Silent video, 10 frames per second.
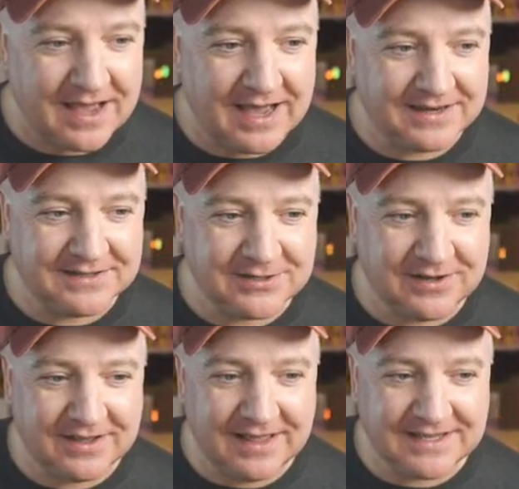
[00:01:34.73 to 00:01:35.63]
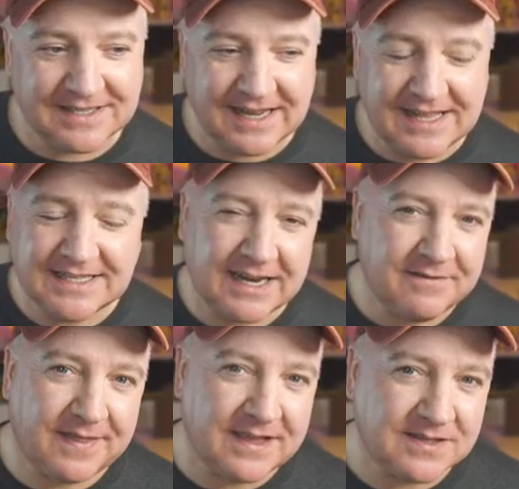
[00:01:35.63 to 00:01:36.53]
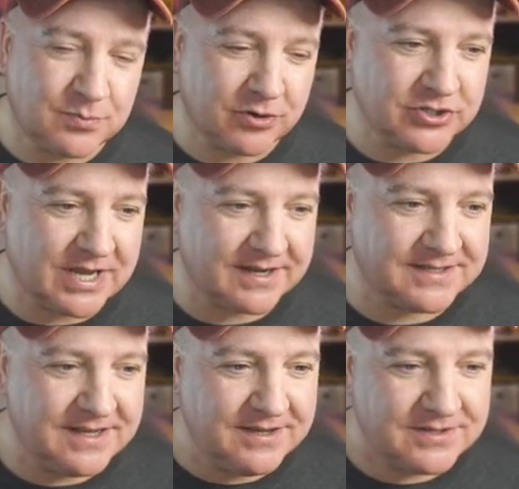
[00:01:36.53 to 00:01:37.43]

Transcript: and it's an Internet of Things project.